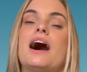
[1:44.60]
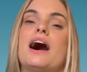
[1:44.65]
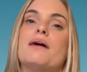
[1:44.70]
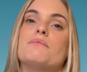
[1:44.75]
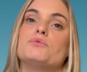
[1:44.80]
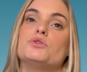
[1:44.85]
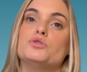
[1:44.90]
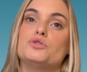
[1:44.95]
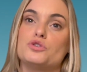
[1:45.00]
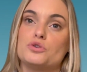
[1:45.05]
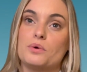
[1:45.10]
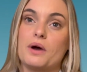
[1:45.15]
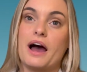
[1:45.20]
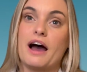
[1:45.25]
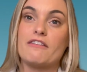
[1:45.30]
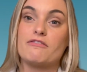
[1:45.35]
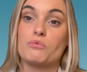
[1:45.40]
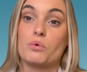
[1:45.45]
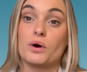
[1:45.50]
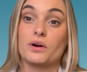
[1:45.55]
you do
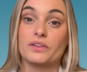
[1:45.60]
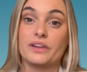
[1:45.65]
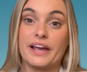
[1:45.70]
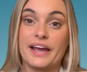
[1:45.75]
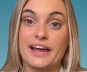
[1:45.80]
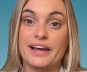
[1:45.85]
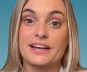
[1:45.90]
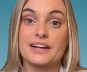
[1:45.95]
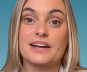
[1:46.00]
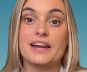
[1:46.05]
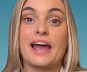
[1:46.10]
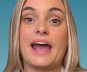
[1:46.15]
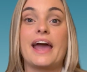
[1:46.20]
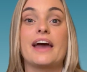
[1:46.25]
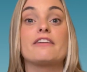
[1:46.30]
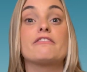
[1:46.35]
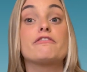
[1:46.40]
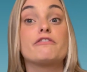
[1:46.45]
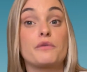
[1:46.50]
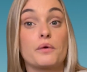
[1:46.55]
have more land
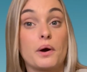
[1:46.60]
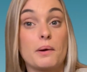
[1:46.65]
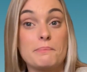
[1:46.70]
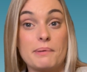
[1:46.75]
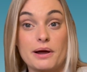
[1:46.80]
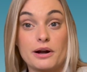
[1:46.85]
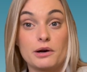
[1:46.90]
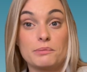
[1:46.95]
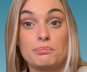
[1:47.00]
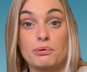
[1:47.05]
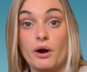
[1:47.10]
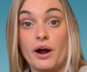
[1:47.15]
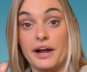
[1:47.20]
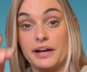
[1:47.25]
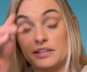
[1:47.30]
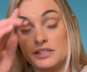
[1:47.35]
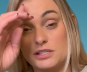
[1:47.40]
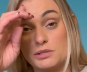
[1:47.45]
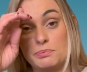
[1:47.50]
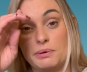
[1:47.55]
and for a better
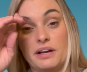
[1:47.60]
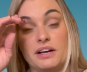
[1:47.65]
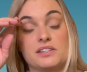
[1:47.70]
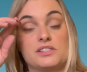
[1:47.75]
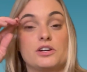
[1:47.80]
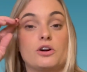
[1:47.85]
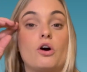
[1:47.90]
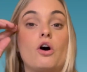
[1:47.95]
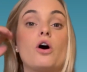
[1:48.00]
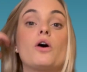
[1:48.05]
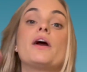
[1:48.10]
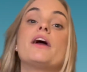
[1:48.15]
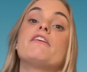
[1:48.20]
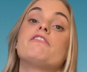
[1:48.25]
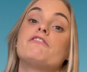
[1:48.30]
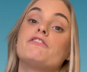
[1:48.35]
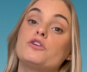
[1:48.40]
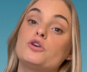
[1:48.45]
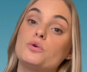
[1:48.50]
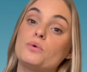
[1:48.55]
price, because there are a
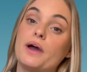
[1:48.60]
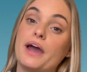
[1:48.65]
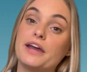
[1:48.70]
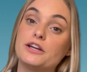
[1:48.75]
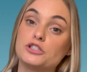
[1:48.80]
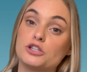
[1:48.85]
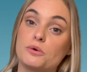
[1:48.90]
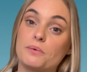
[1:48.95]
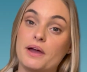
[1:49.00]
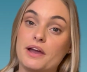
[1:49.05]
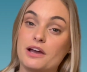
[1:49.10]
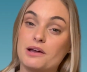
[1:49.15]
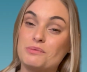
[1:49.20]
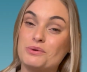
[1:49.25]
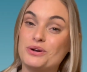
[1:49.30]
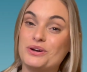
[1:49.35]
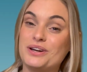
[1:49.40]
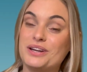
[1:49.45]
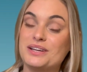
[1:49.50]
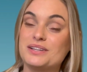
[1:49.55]
few HOA
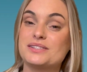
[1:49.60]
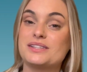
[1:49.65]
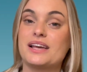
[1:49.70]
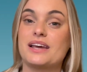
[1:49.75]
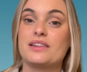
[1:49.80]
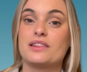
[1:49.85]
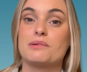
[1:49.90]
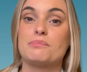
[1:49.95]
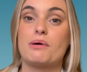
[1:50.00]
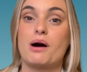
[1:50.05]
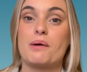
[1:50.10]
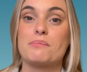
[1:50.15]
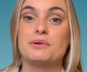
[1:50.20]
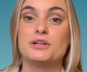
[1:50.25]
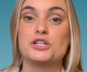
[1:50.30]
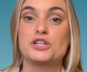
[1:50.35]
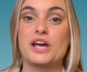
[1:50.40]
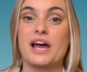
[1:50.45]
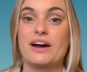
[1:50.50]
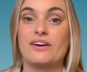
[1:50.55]
communities in the Palm
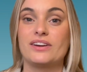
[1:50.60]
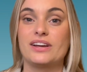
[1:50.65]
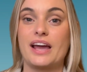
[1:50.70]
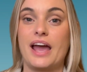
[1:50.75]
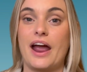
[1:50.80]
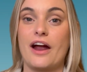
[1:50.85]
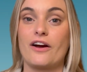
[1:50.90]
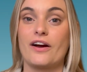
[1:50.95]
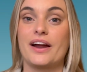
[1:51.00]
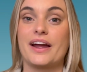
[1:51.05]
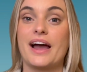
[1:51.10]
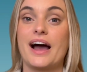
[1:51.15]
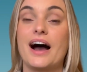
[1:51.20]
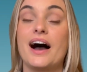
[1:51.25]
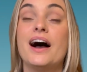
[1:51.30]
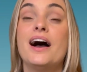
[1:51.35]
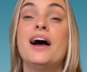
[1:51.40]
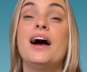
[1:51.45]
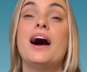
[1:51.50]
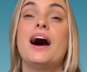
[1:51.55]
Beach County
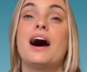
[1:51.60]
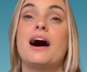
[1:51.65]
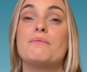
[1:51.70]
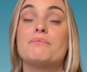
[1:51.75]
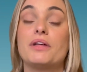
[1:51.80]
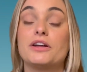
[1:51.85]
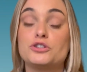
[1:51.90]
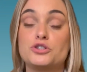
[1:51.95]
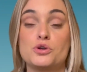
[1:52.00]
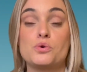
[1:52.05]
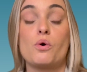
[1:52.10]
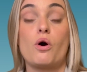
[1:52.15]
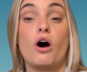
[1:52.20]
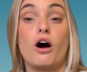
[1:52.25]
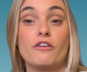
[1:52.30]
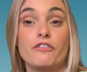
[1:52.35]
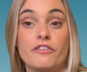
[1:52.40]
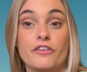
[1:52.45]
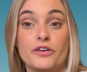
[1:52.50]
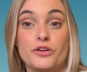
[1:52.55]
area that do
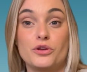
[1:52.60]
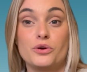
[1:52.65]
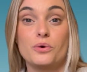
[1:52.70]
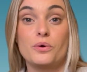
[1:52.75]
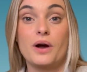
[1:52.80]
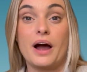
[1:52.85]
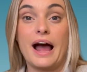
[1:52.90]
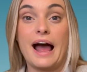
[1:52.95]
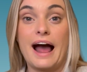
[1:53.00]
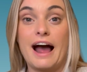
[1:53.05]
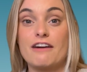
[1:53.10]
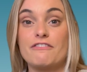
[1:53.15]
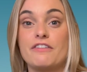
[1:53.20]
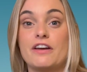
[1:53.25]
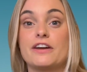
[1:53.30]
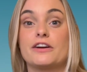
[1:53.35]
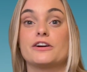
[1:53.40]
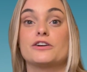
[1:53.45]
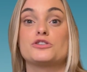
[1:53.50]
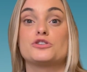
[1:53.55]
offer you a half
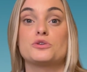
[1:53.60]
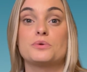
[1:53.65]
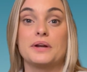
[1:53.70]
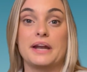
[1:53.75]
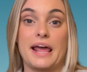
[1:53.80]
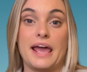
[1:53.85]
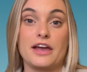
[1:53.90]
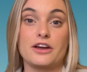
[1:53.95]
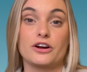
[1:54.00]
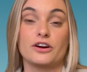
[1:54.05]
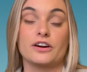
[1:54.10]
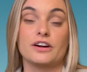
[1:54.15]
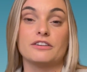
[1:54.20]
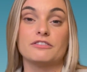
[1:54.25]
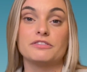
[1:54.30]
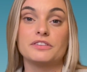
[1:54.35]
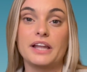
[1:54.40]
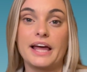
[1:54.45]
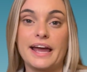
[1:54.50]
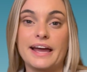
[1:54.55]
acre to an acre
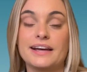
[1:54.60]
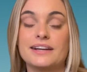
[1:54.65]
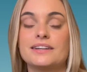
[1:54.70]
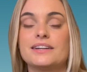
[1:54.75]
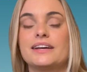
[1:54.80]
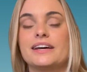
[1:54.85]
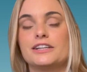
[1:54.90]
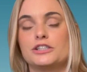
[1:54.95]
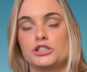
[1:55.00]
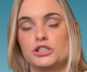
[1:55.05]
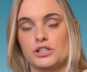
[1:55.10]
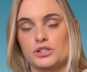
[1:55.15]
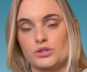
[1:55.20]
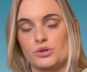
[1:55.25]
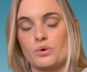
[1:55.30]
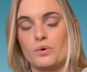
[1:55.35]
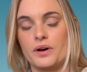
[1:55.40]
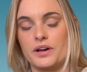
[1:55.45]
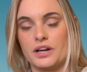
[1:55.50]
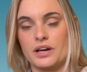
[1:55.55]
of land. It's
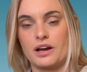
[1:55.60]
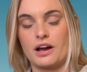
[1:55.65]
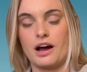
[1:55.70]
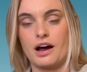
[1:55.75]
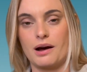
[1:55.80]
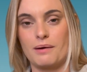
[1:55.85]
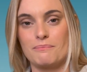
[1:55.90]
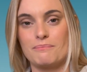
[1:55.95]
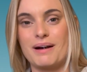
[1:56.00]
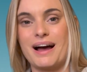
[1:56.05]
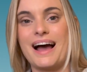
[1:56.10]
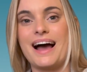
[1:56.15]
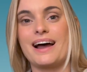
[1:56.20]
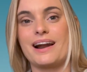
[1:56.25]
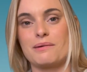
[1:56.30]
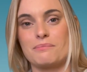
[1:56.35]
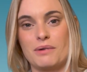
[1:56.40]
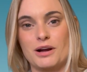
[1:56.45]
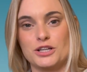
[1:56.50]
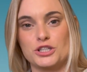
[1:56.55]
just going to come
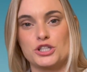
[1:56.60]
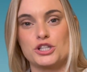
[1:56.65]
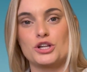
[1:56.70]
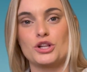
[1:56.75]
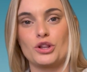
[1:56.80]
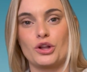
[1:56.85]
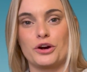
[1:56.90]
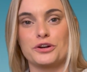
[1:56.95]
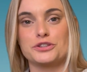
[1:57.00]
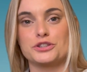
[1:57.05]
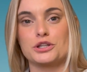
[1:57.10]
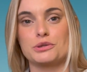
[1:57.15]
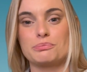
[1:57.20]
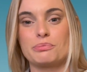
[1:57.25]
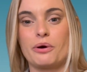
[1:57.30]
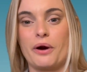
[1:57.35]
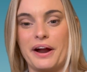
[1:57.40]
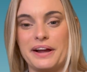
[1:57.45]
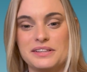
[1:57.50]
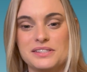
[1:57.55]
at a much larger
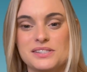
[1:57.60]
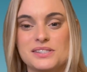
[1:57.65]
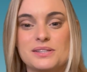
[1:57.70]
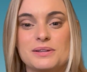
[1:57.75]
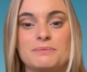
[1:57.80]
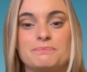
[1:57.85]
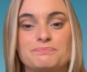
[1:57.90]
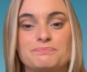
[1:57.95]
price.